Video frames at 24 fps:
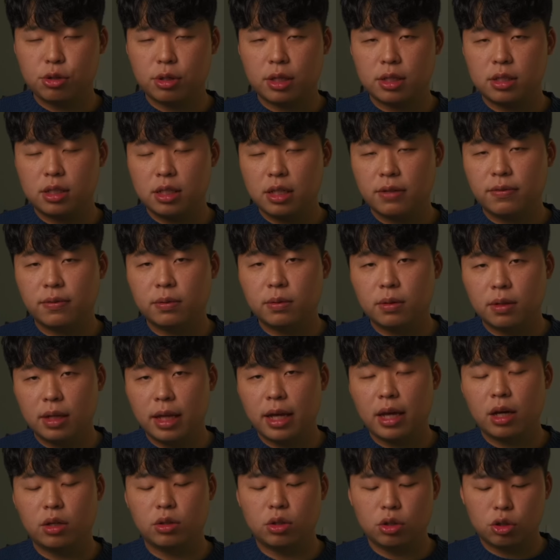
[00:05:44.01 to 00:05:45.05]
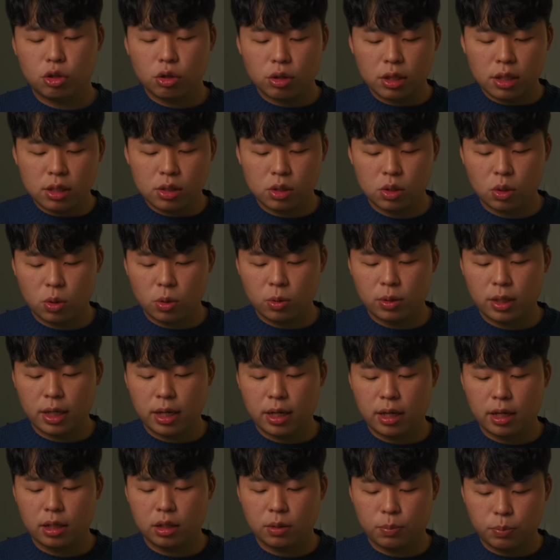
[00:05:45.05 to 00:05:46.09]
you can see from the layout, the cooking zone
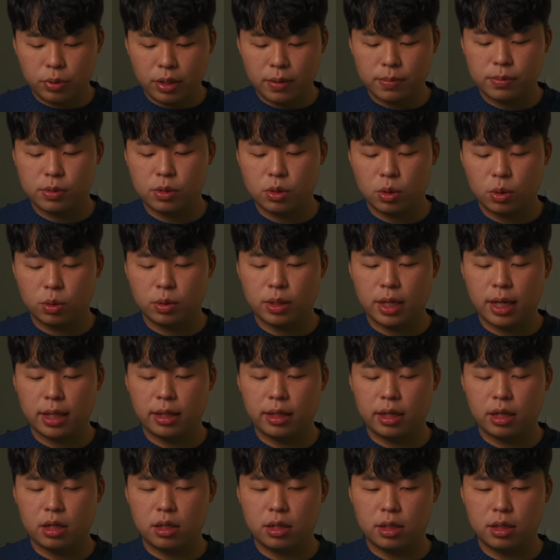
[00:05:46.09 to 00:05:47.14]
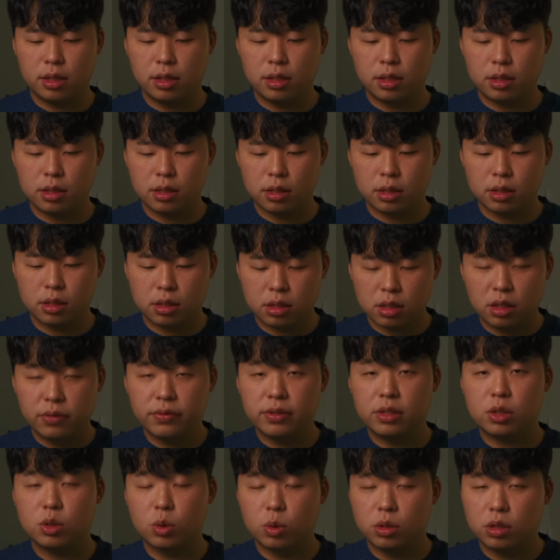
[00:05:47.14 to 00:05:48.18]
and the prep zone, and there is a
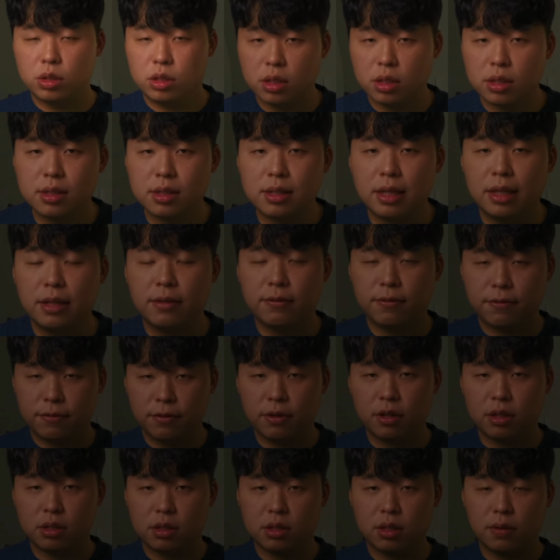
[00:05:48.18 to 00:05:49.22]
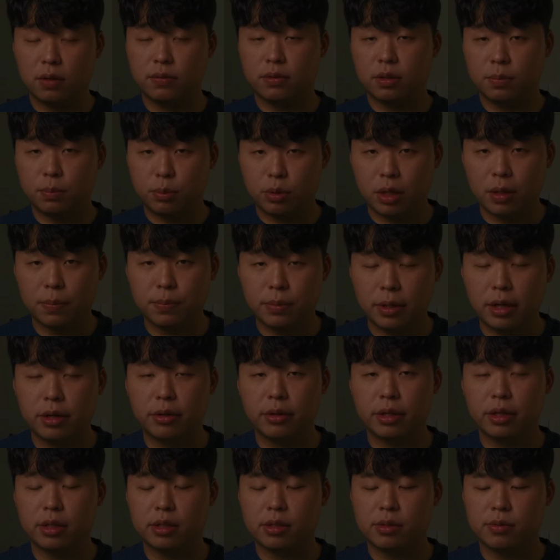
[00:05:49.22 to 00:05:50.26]
service zone just in front of the prep
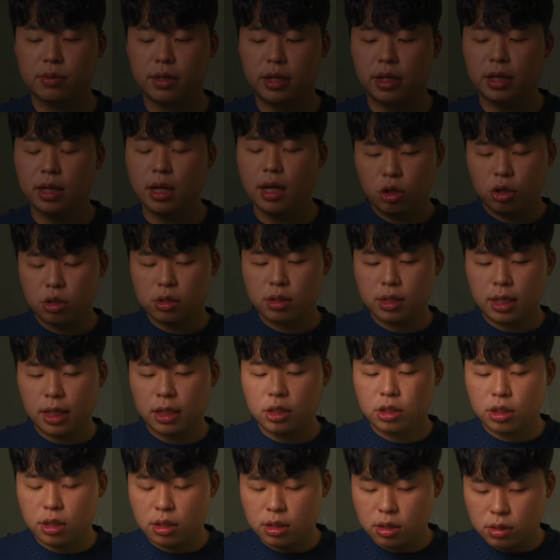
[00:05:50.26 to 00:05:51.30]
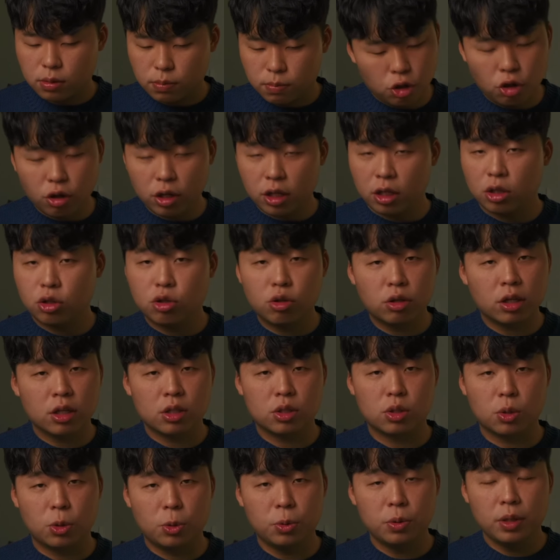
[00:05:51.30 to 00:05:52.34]
areas, right? Cooks can just cook in the cooking
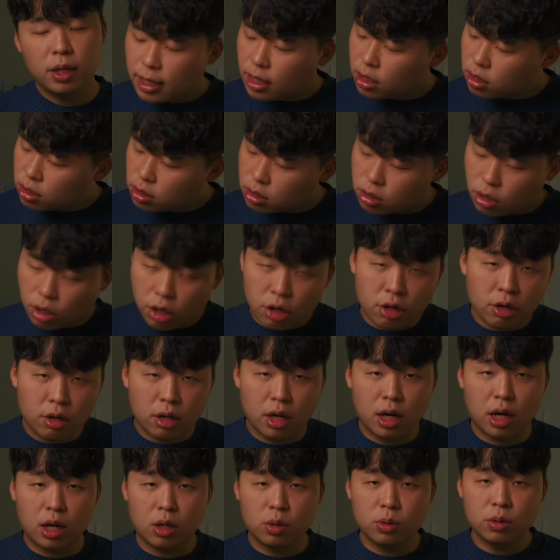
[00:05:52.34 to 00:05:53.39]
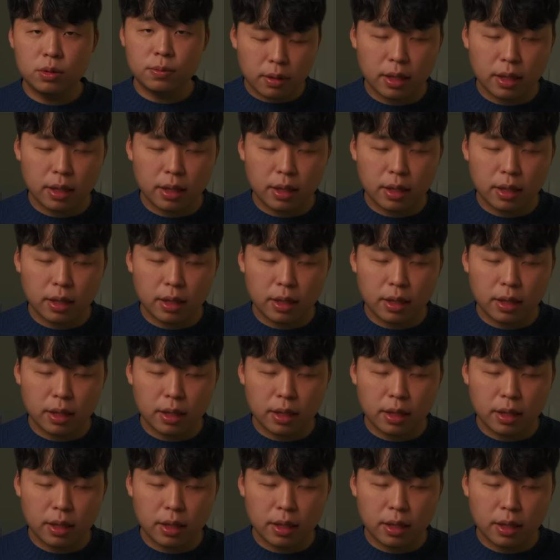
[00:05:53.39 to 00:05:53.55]
zone, he can just turn around,